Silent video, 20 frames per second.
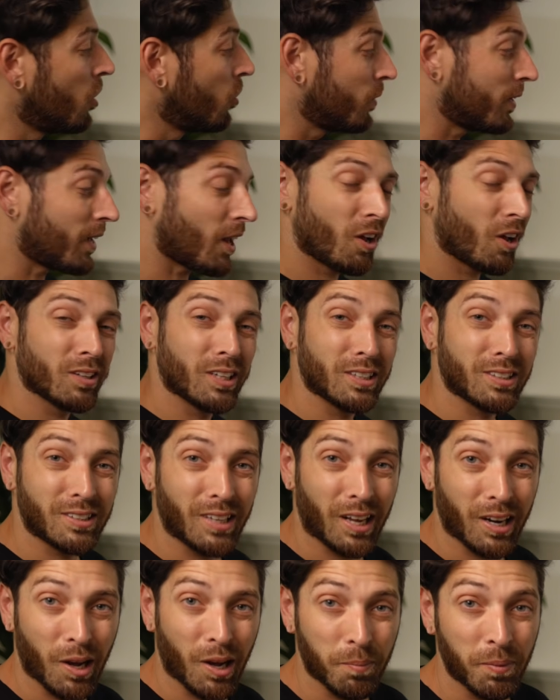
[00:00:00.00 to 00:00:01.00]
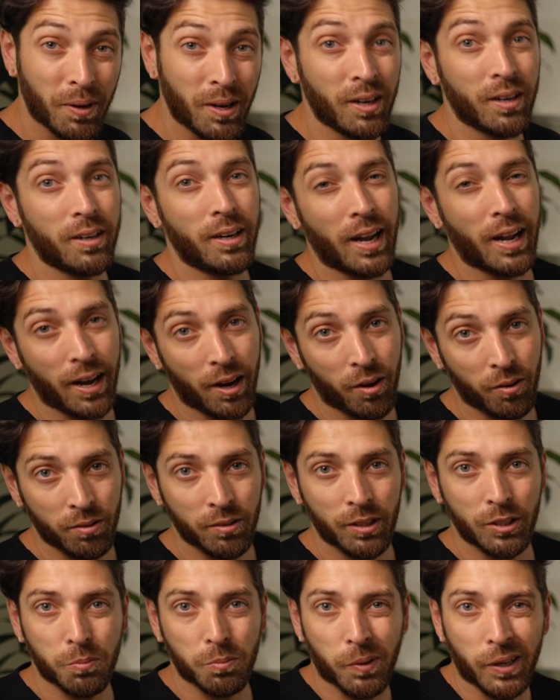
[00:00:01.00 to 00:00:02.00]
We got all this set up. Now
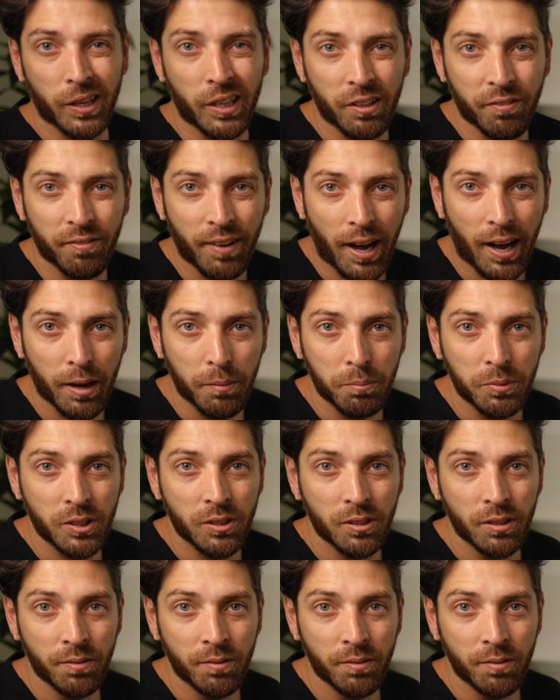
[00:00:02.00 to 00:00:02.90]
let's bring in the vibes.